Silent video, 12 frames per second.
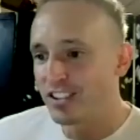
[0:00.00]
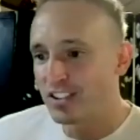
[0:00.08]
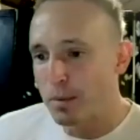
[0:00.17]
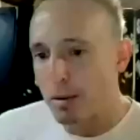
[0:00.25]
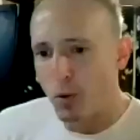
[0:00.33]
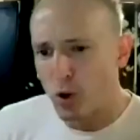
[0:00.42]
a
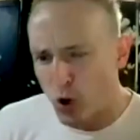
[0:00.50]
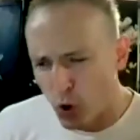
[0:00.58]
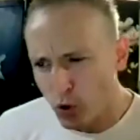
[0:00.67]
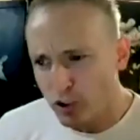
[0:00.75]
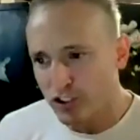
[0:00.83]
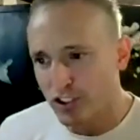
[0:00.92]
bit more
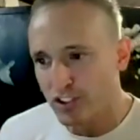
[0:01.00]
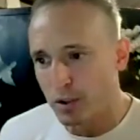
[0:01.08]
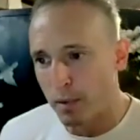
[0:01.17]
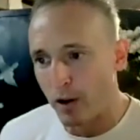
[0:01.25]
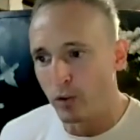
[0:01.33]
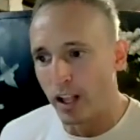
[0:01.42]
cautious
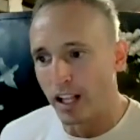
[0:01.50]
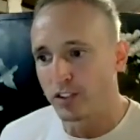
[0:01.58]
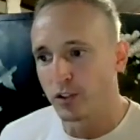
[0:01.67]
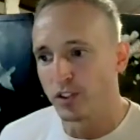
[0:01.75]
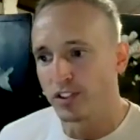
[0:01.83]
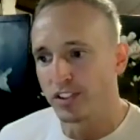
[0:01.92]
about that sort
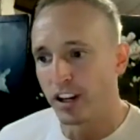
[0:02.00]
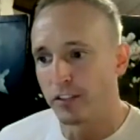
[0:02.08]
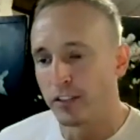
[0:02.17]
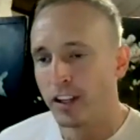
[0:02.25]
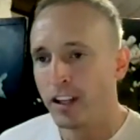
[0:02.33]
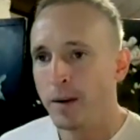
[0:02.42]
of stuff.
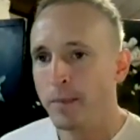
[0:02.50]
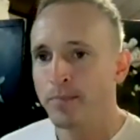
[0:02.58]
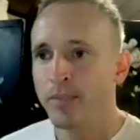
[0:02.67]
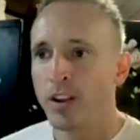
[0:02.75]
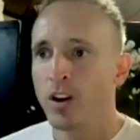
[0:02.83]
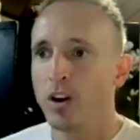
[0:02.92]

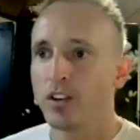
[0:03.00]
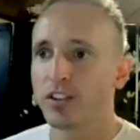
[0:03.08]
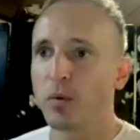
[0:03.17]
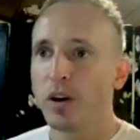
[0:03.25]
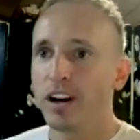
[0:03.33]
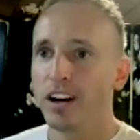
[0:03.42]

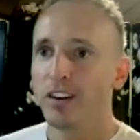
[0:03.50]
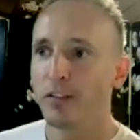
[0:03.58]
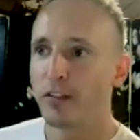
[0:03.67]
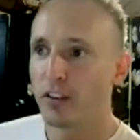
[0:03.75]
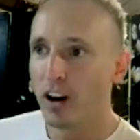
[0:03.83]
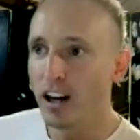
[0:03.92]
So
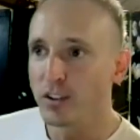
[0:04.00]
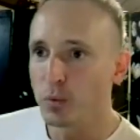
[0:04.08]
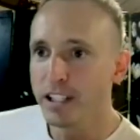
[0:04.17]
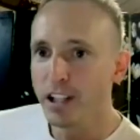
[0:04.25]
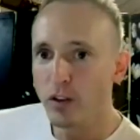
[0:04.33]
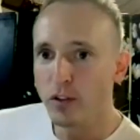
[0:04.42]
for us, we
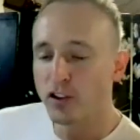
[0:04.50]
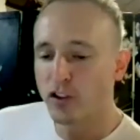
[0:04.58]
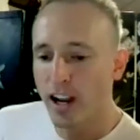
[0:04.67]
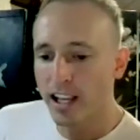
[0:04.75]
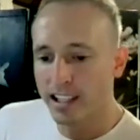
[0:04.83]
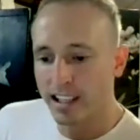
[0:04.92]
know the
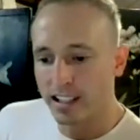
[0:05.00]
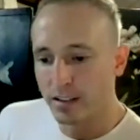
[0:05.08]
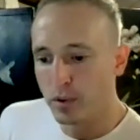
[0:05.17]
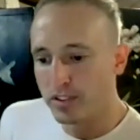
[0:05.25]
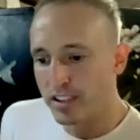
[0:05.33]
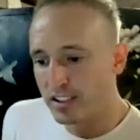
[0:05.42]
tracking
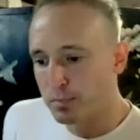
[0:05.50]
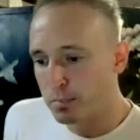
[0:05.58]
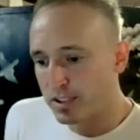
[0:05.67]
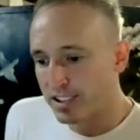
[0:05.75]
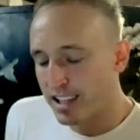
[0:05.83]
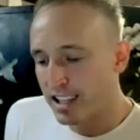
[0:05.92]
with this
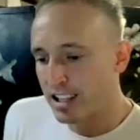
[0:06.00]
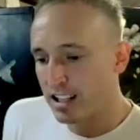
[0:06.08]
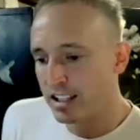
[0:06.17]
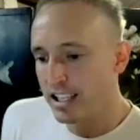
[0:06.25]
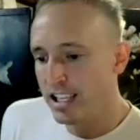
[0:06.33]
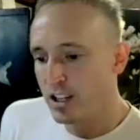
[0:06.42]
particular
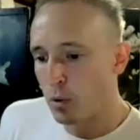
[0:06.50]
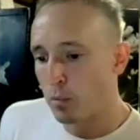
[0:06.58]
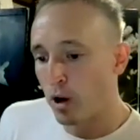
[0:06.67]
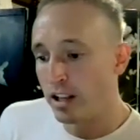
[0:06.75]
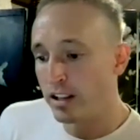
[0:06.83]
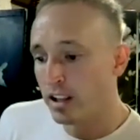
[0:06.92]
ecom
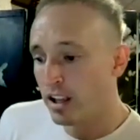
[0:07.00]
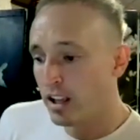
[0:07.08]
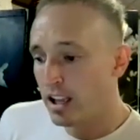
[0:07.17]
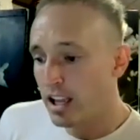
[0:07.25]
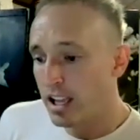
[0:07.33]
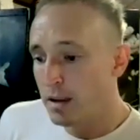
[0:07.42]
brand,
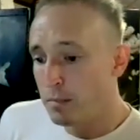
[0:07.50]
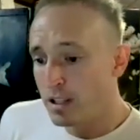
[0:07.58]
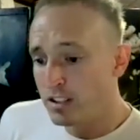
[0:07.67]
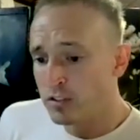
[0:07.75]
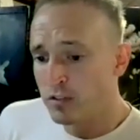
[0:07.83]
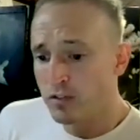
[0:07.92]
it
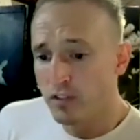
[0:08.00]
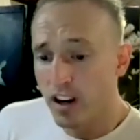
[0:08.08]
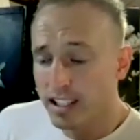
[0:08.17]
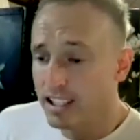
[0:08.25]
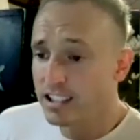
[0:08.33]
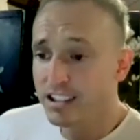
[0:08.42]
means
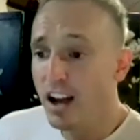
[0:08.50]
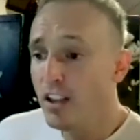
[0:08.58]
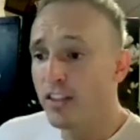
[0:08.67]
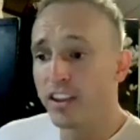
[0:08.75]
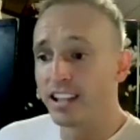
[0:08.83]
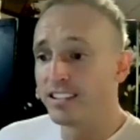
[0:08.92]
fucking
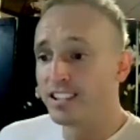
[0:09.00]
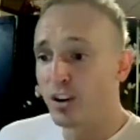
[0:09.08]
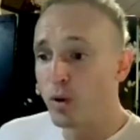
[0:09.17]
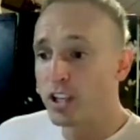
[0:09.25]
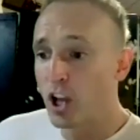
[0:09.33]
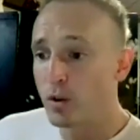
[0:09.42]
nothing until
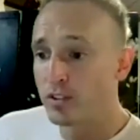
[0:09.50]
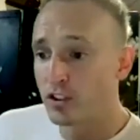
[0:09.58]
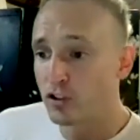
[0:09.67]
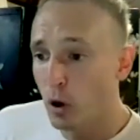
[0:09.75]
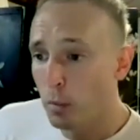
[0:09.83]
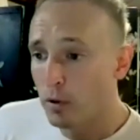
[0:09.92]
we go into
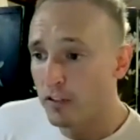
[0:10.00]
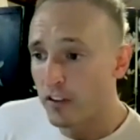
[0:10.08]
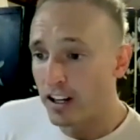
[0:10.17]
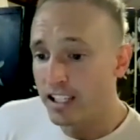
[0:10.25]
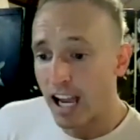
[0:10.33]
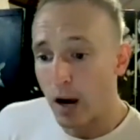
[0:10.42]

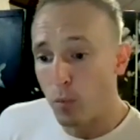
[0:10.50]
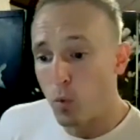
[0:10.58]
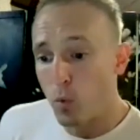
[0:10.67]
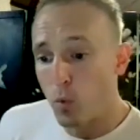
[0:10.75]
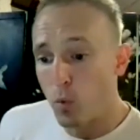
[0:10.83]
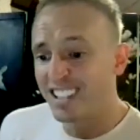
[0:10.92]
Shopify and we
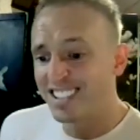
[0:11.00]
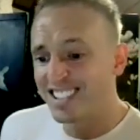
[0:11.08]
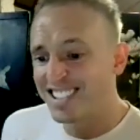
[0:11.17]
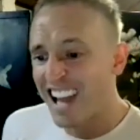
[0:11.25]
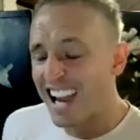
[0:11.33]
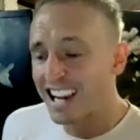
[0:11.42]
look
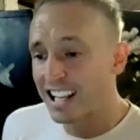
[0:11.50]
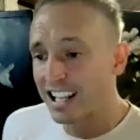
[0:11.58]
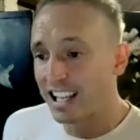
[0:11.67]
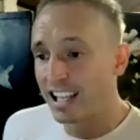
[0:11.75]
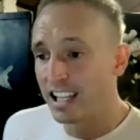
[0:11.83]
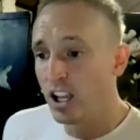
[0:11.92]

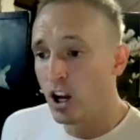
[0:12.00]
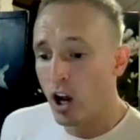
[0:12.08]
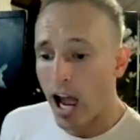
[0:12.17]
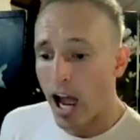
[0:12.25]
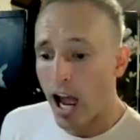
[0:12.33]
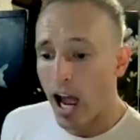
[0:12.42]
exactly
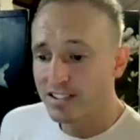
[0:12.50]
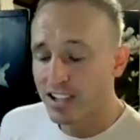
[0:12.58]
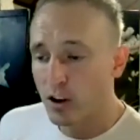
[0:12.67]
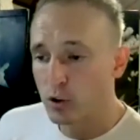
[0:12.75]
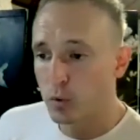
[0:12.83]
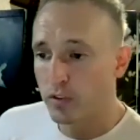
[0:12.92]
how many
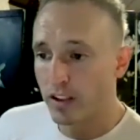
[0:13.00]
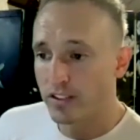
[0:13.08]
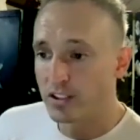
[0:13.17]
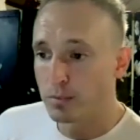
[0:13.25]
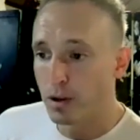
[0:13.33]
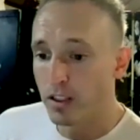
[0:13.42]
sales we've had
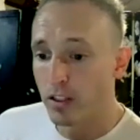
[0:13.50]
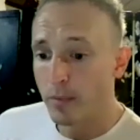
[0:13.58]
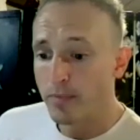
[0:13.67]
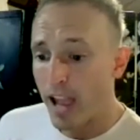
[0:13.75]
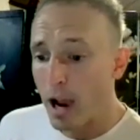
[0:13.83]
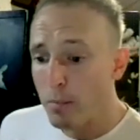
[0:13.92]
this month,
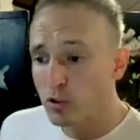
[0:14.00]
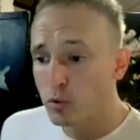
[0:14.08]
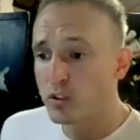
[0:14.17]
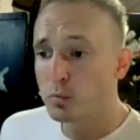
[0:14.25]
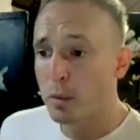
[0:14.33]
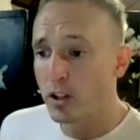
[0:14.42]
how much we've
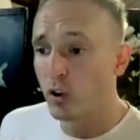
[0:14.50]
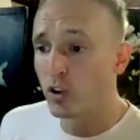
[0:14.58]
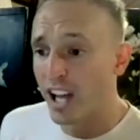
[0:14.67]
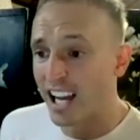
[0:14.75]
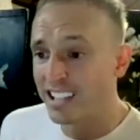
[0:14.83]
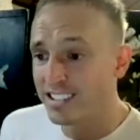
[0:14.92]
spent on
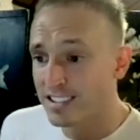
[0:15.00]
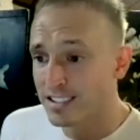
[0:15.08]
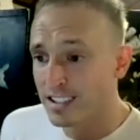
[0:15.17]
ads,